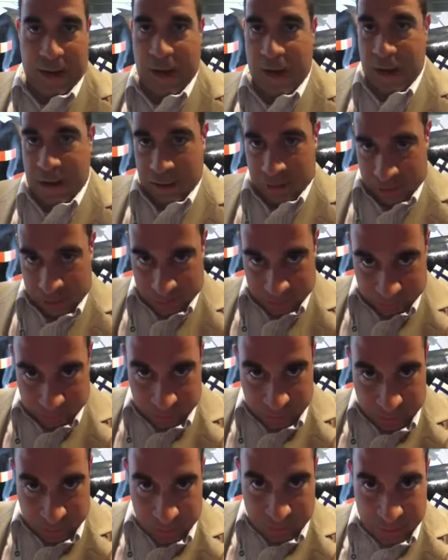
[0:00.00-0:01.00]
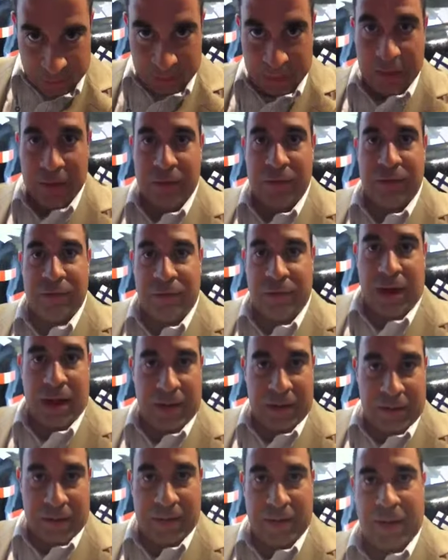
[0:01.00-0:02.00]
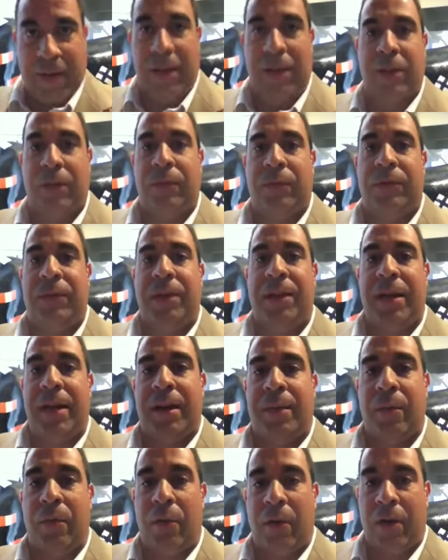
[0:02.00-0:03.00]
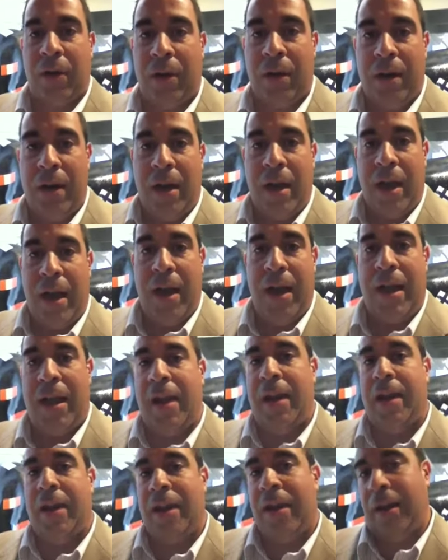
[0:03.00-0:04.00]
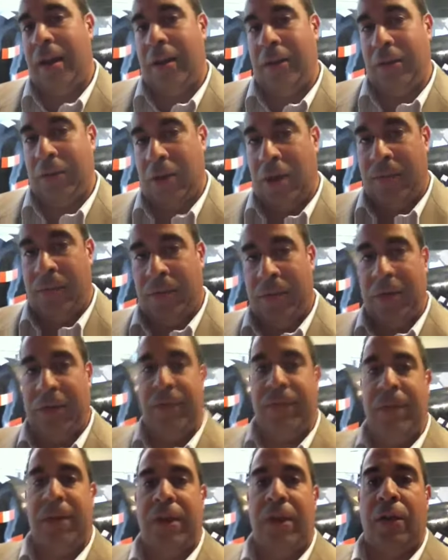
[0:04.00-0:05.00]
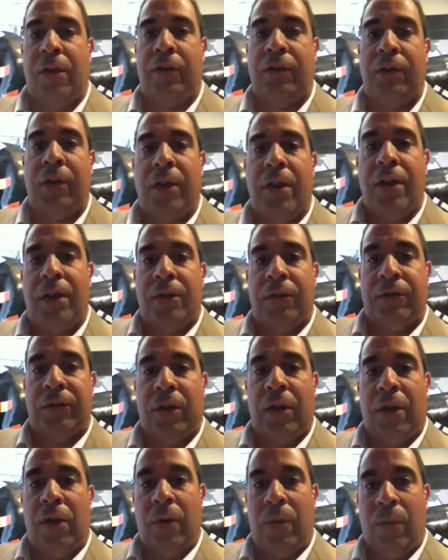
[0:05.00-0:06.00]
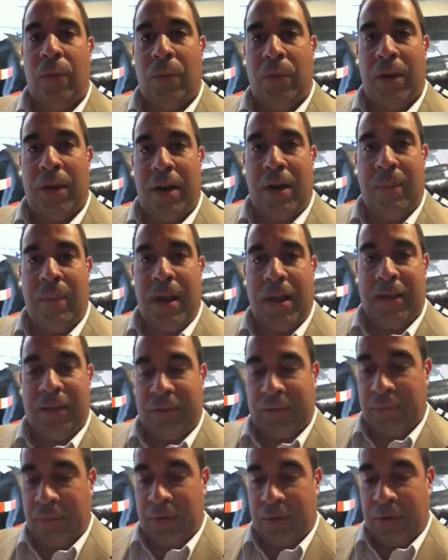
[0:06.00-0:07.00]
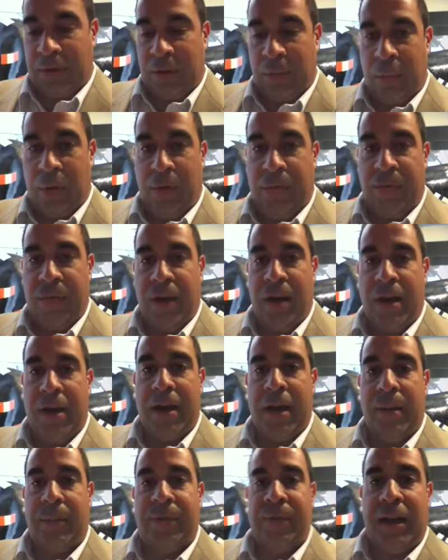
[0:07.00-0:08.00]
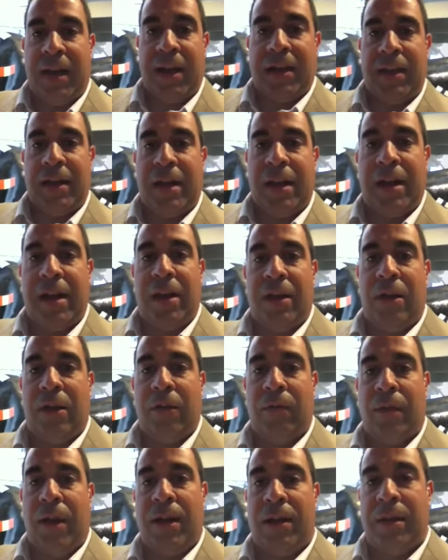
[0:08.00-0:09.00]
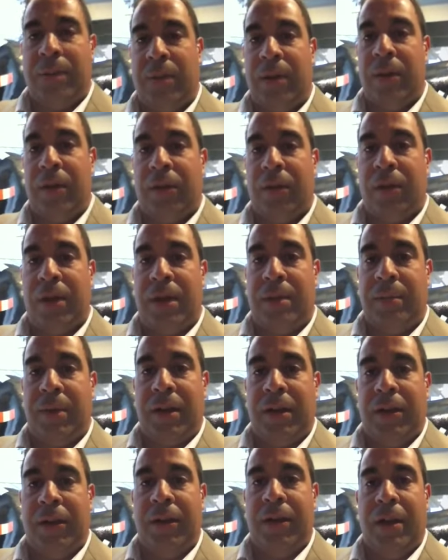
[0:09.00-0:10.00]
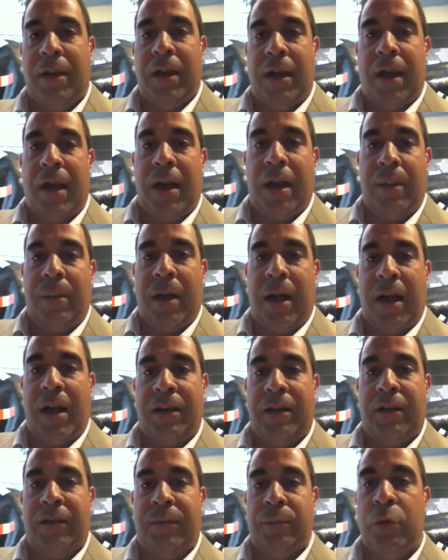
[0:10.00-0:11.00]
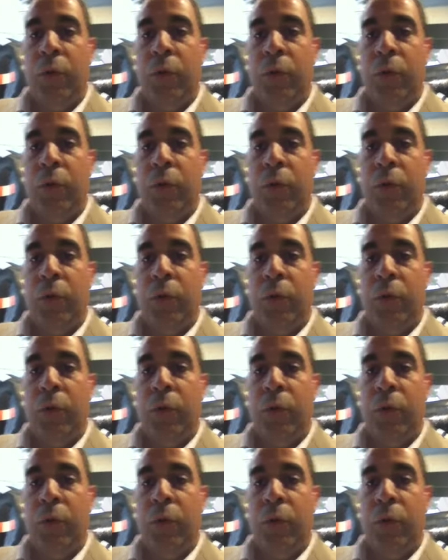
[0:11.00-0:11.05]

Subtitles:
hairline is, I didn't think it could recede anymore, and I look awful in these videos. So we're going to make this one a little more fun. I'm standing here right in the middle of Greenbuild, behind this